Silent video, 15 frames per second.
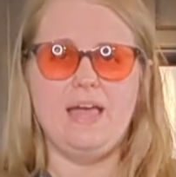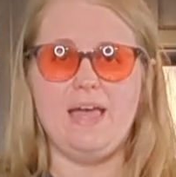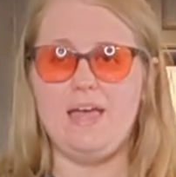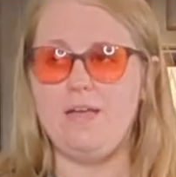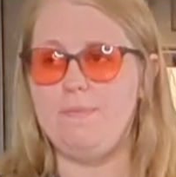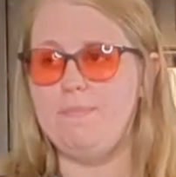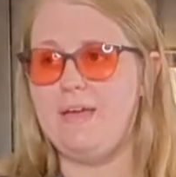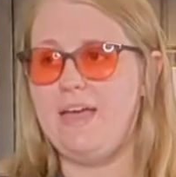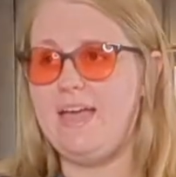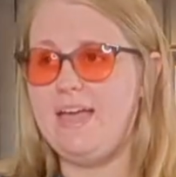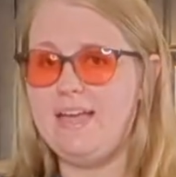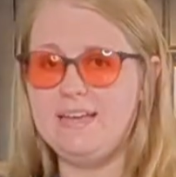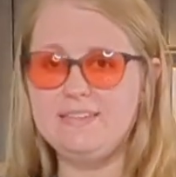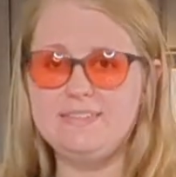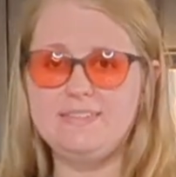
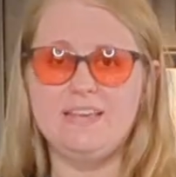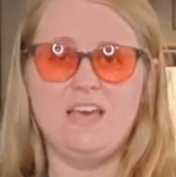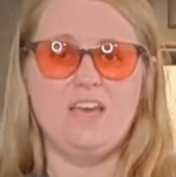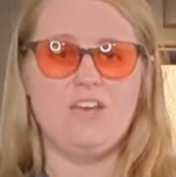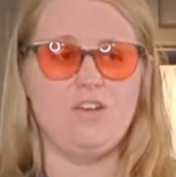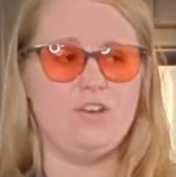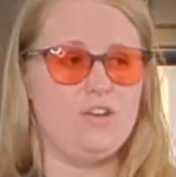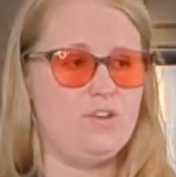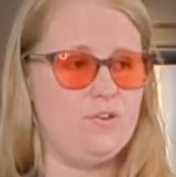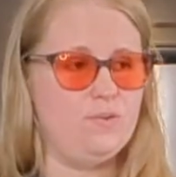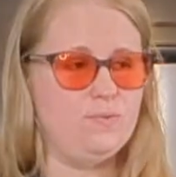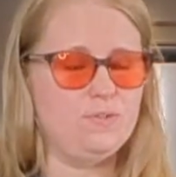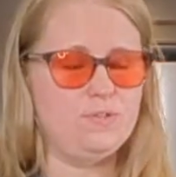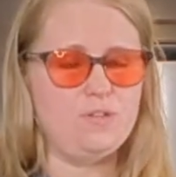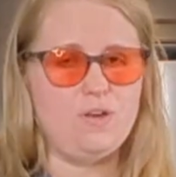Eggs, you can
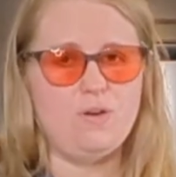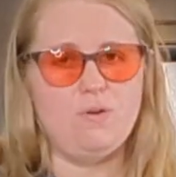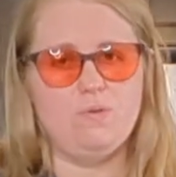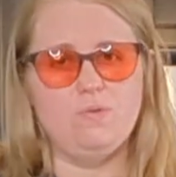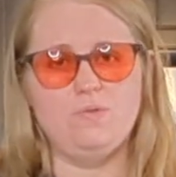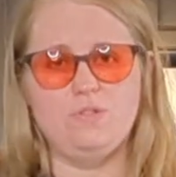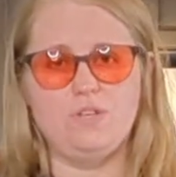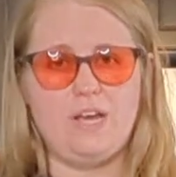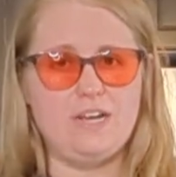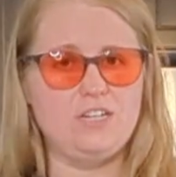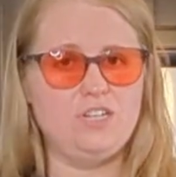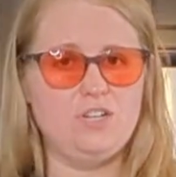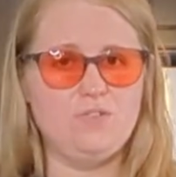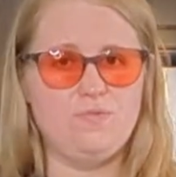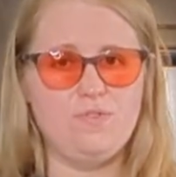use those
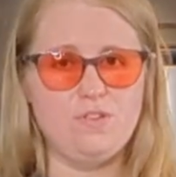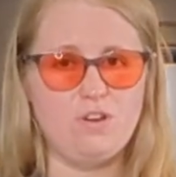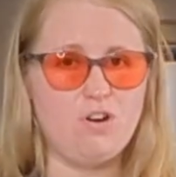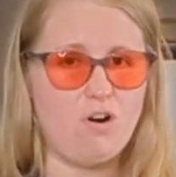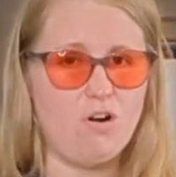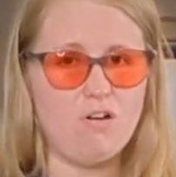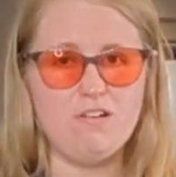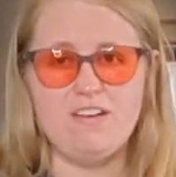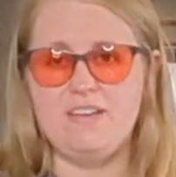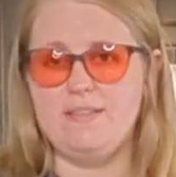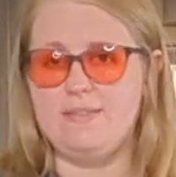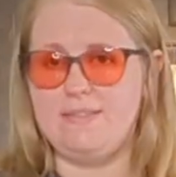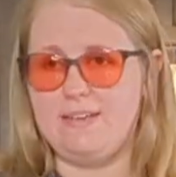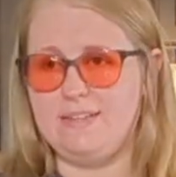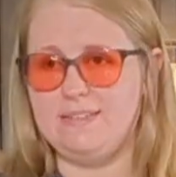eggshells for the
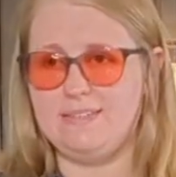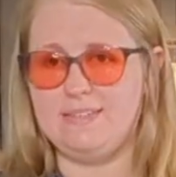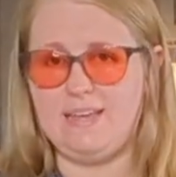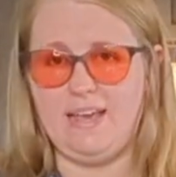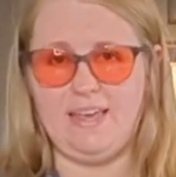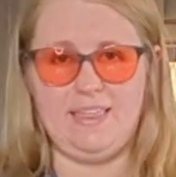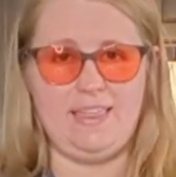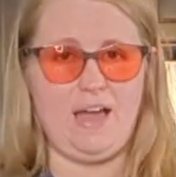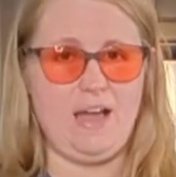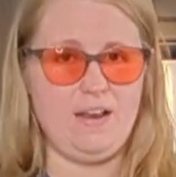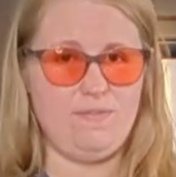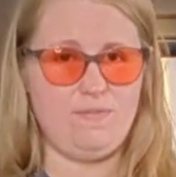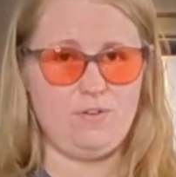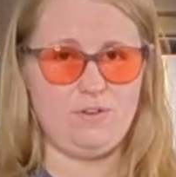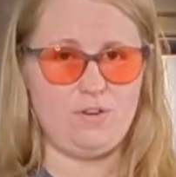garden, things like that.
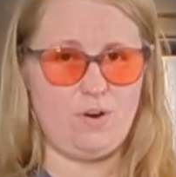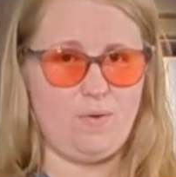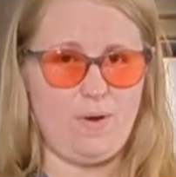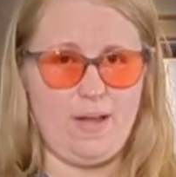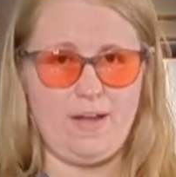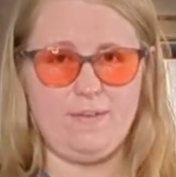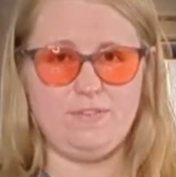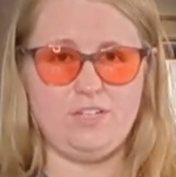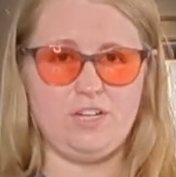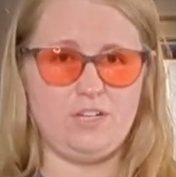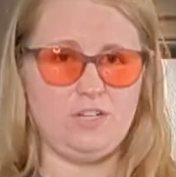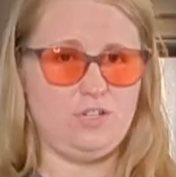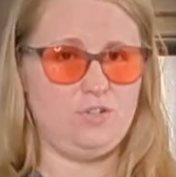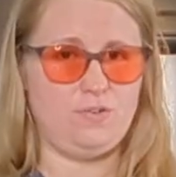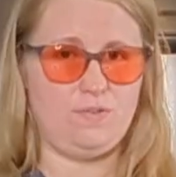If you don't have
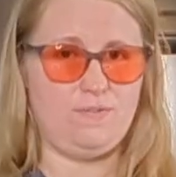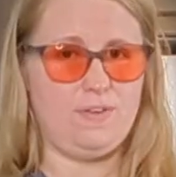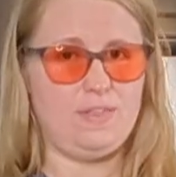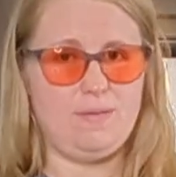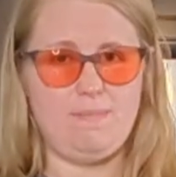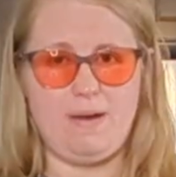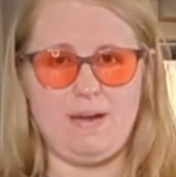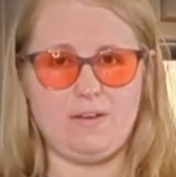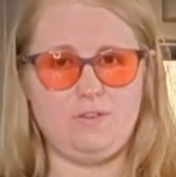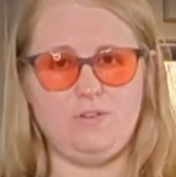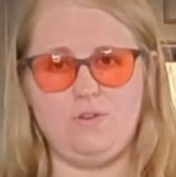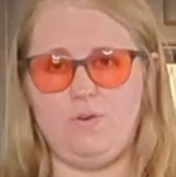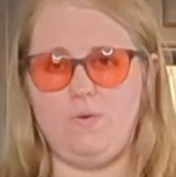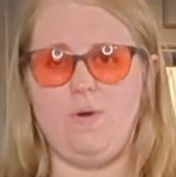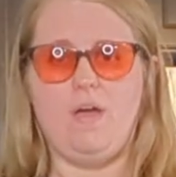chickens, you can feed them back
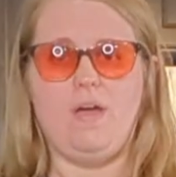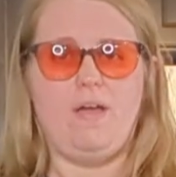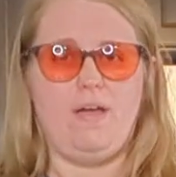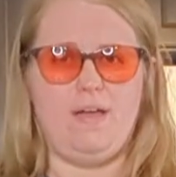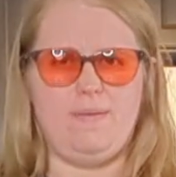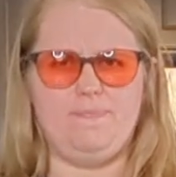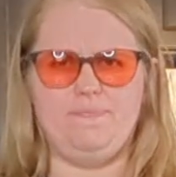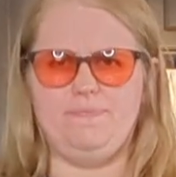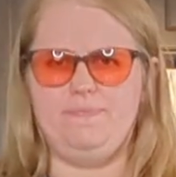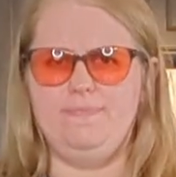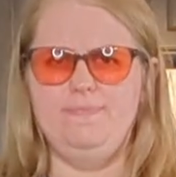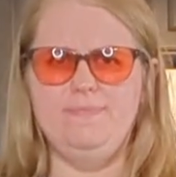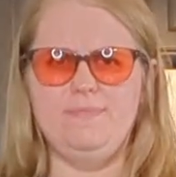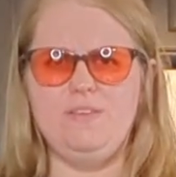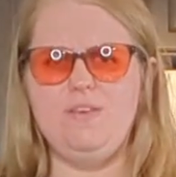to.
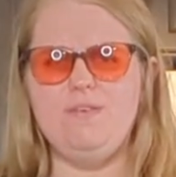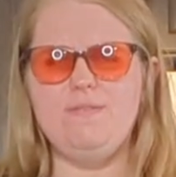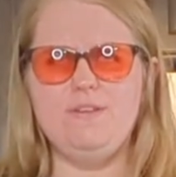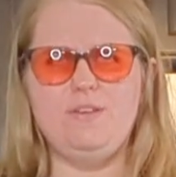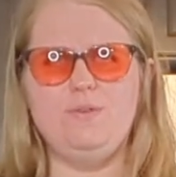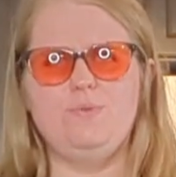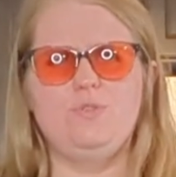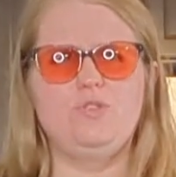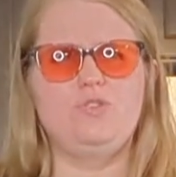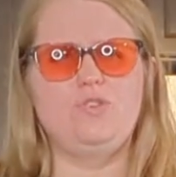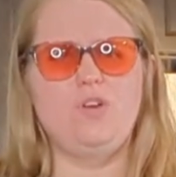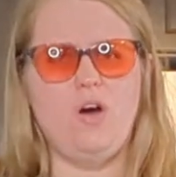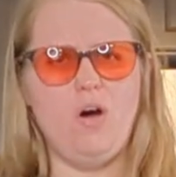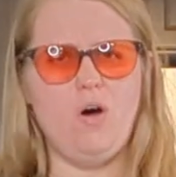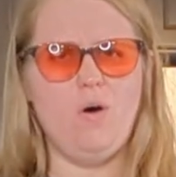You can do
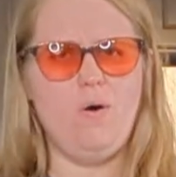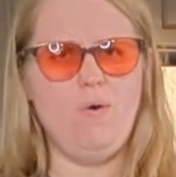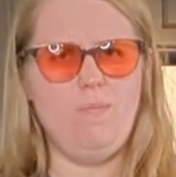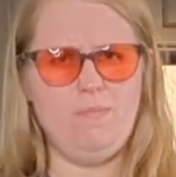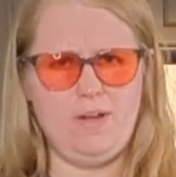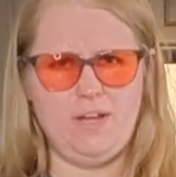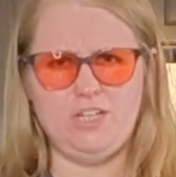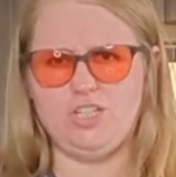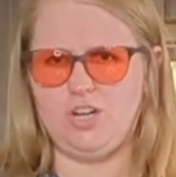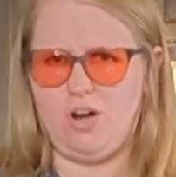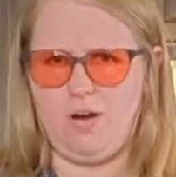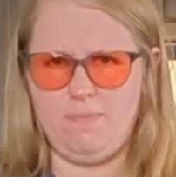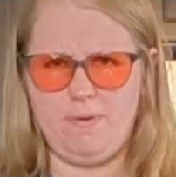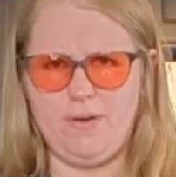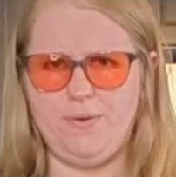so much
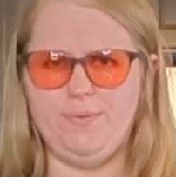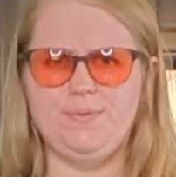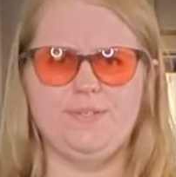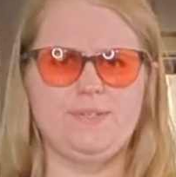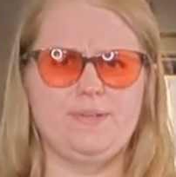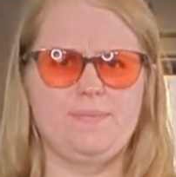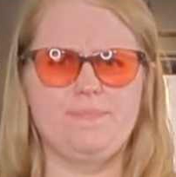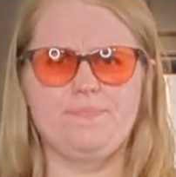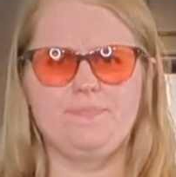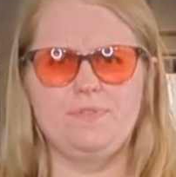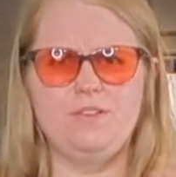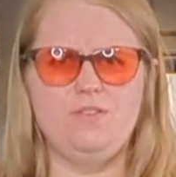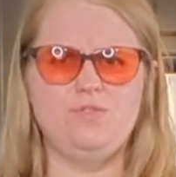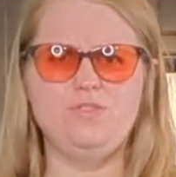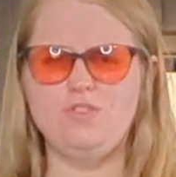compost.
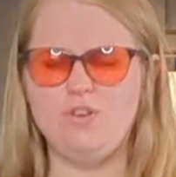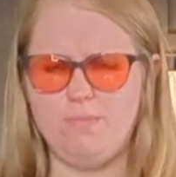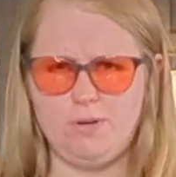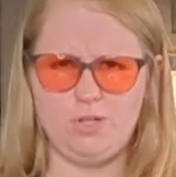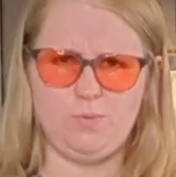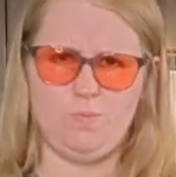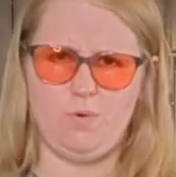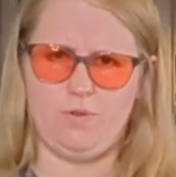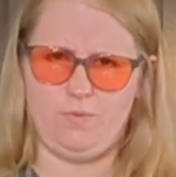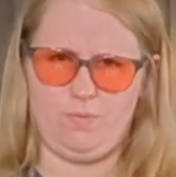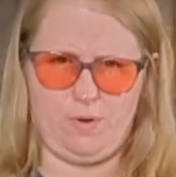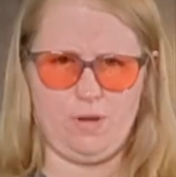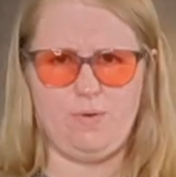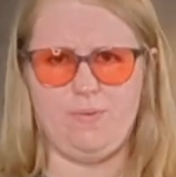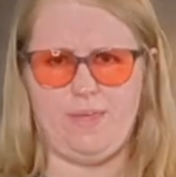Do so much more than
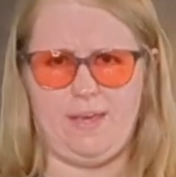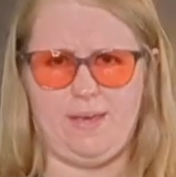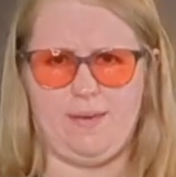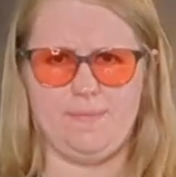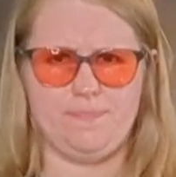what you think.